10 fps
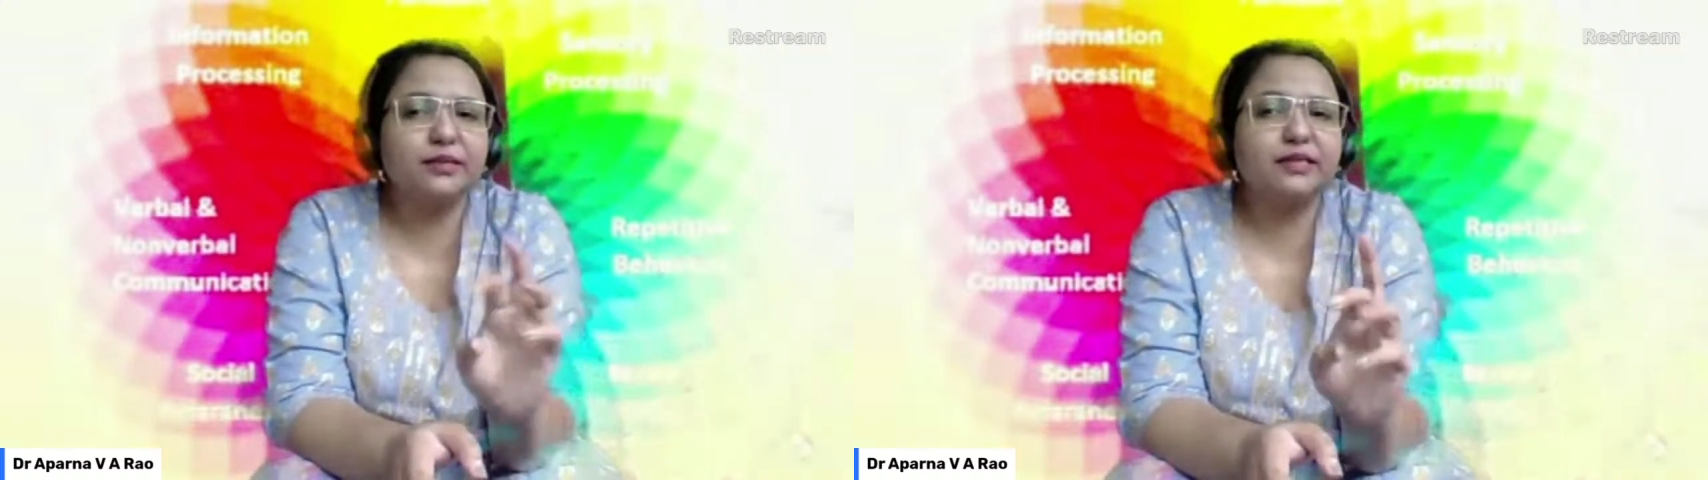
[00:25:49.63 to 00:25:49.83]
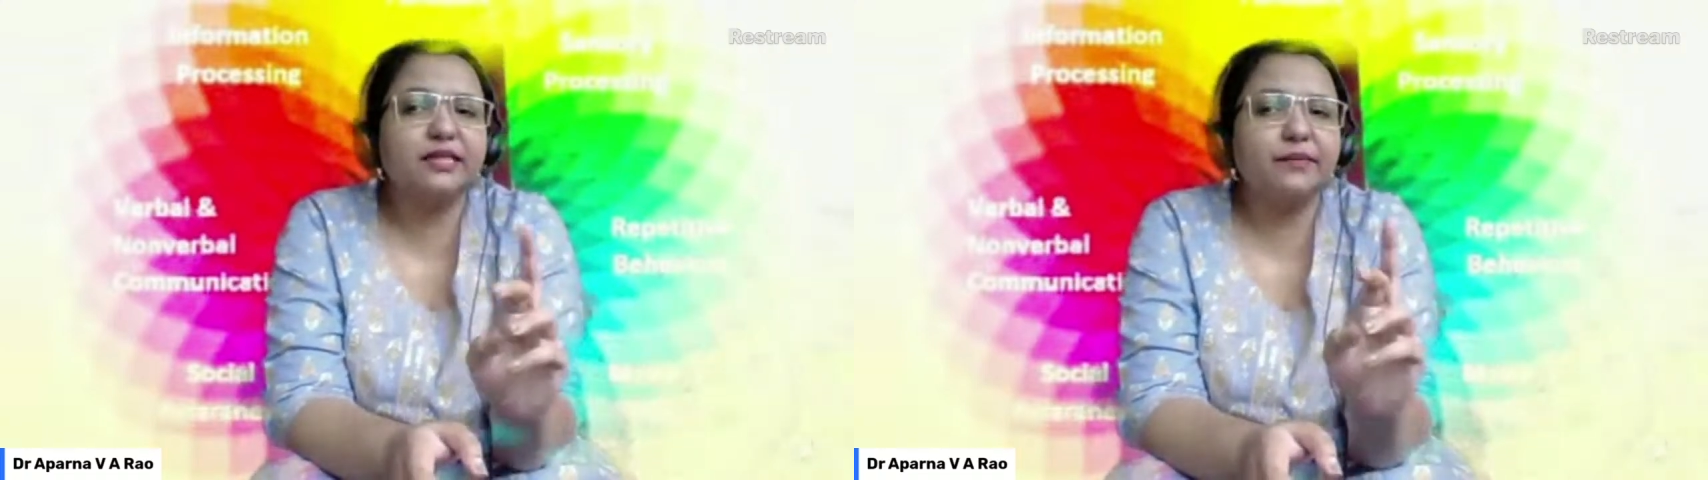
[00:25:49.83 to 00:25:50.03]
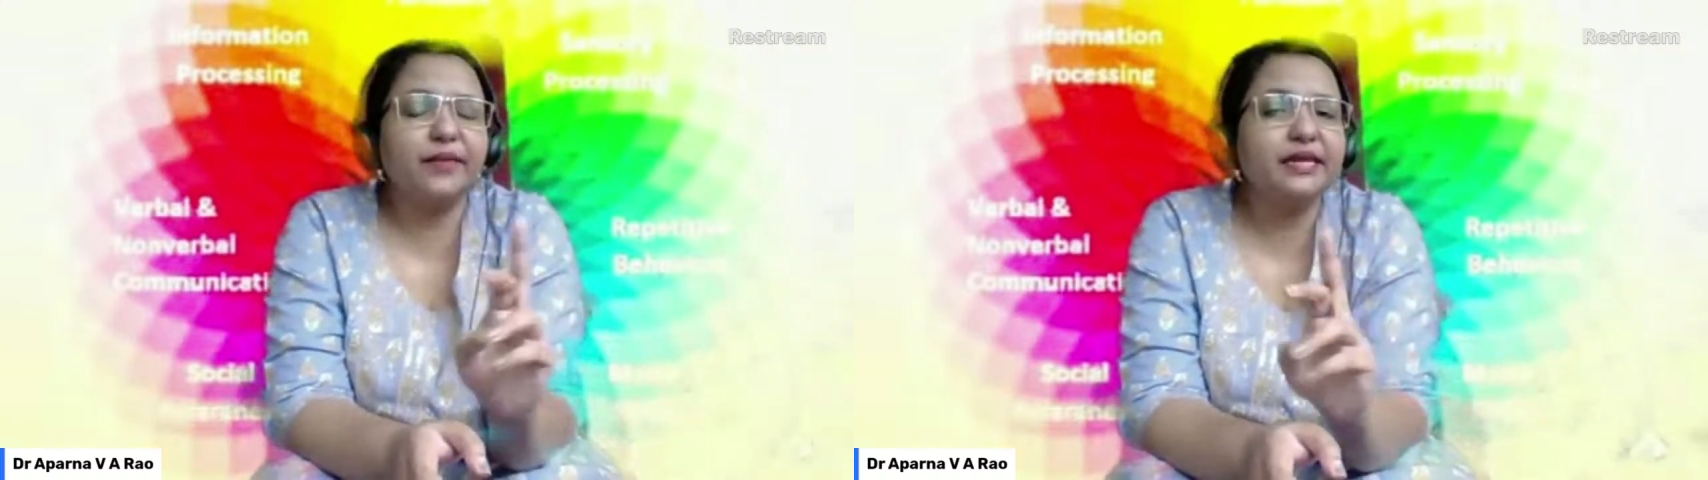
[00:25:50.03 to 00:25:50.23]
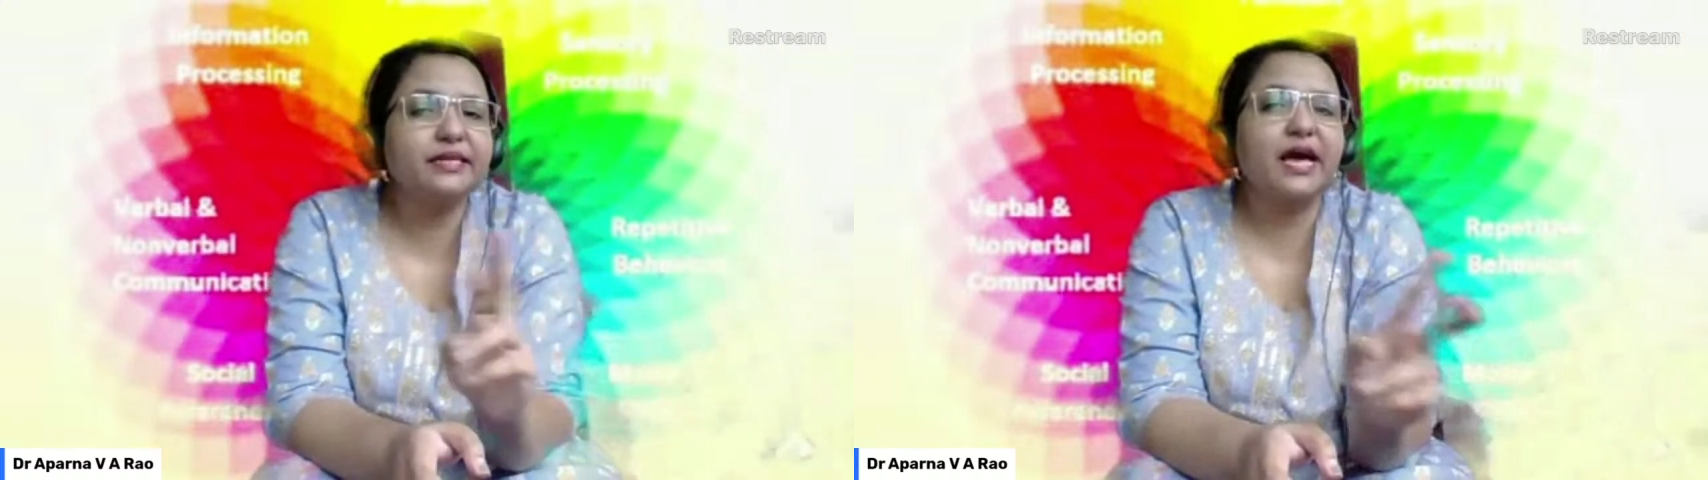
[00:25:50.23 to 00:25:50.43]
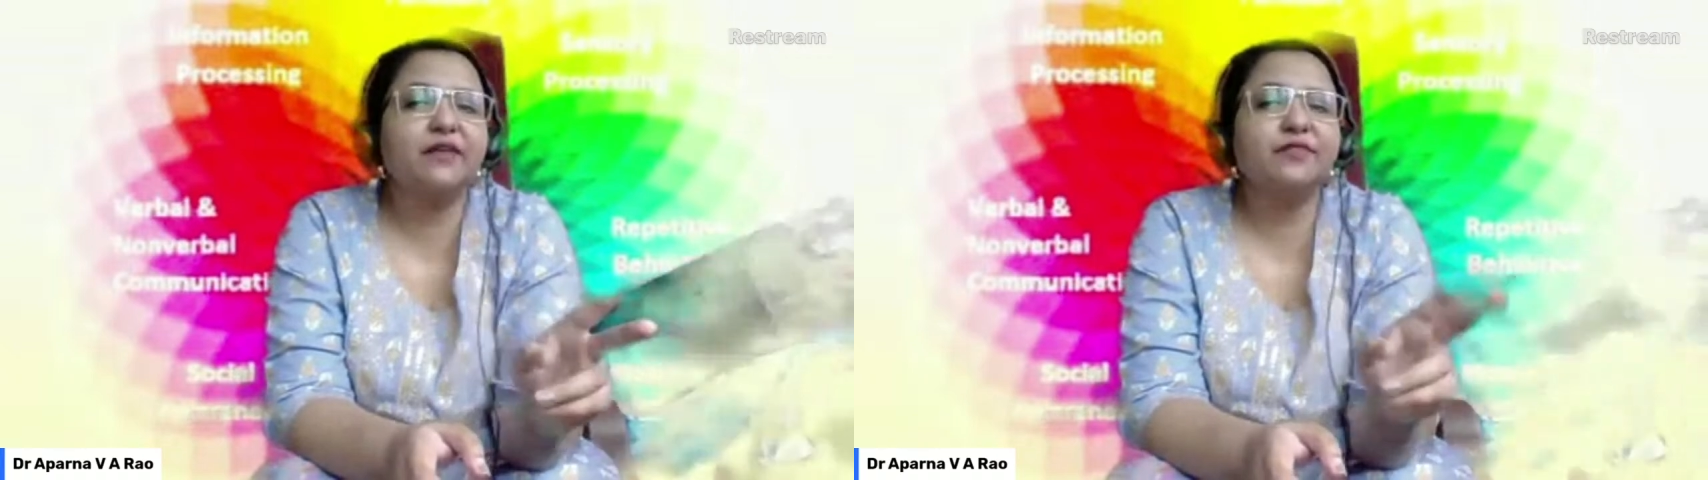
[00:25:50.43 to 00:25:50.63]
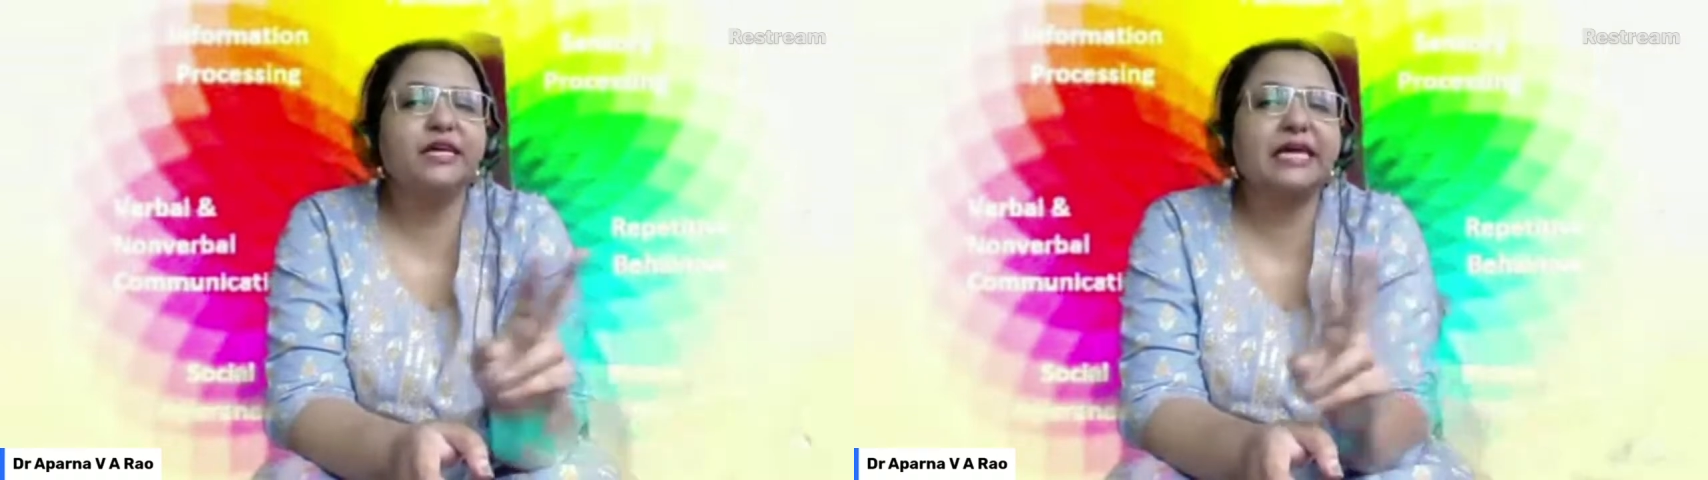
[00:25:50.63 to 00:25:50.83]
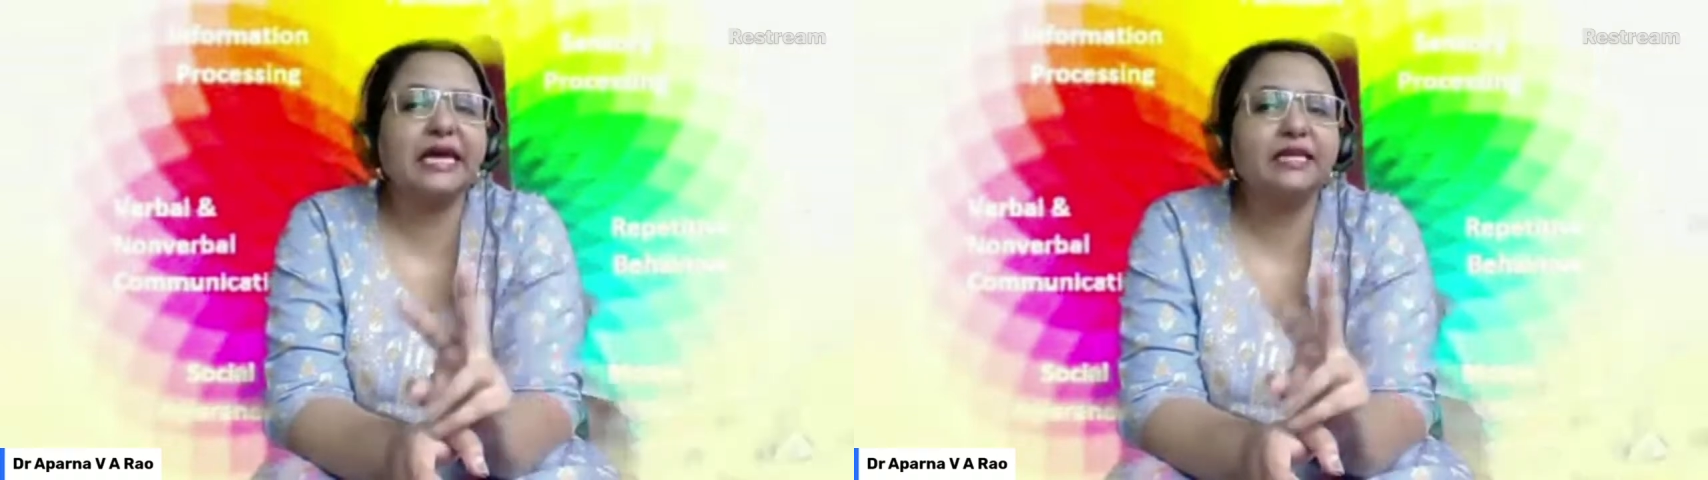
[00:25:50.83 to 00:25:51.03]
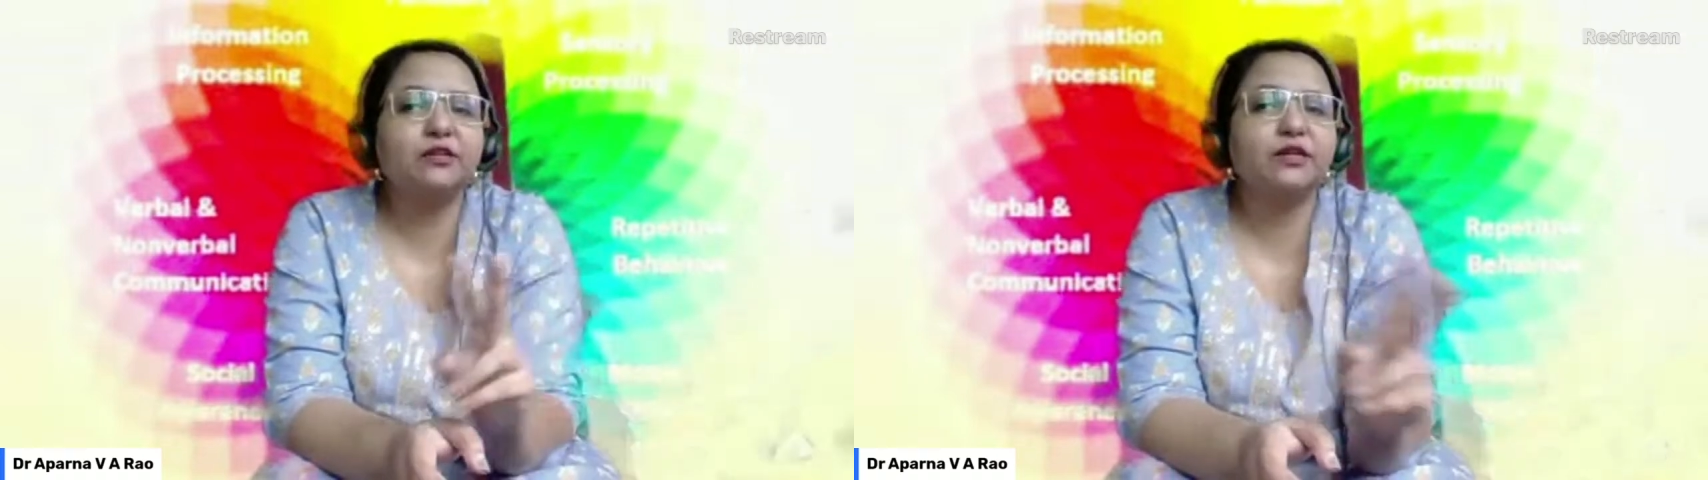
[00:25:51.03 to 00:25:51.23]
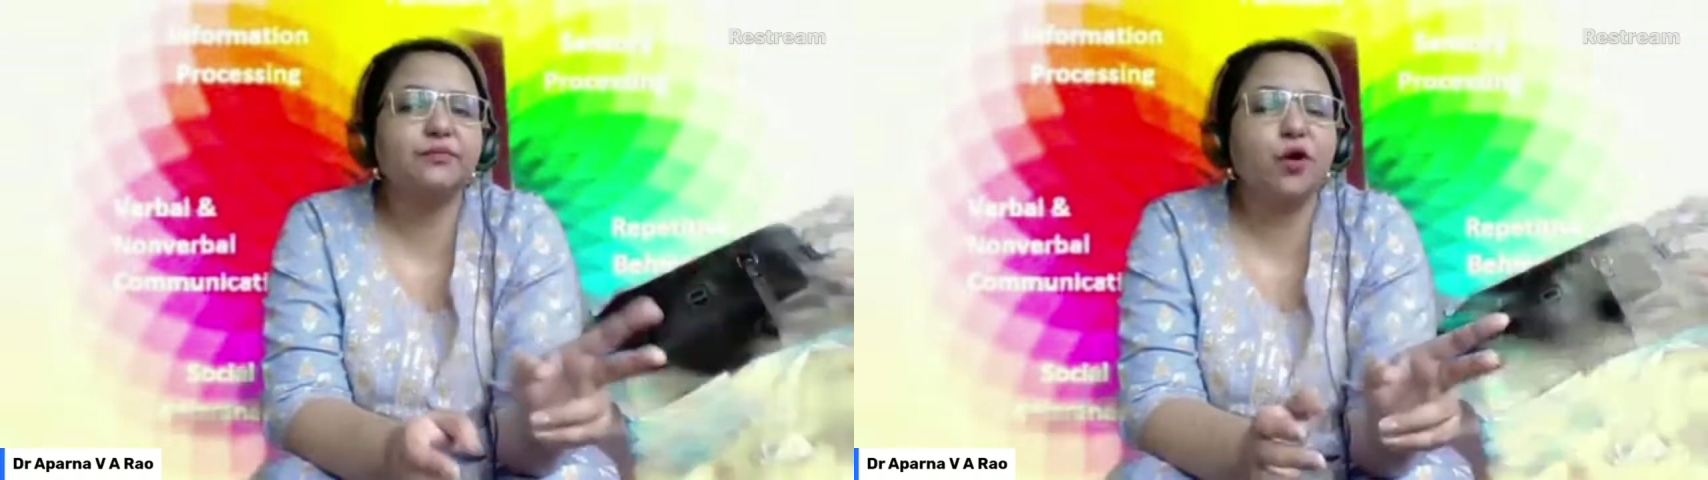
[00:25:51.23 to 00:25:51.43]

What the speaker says: you know they might have the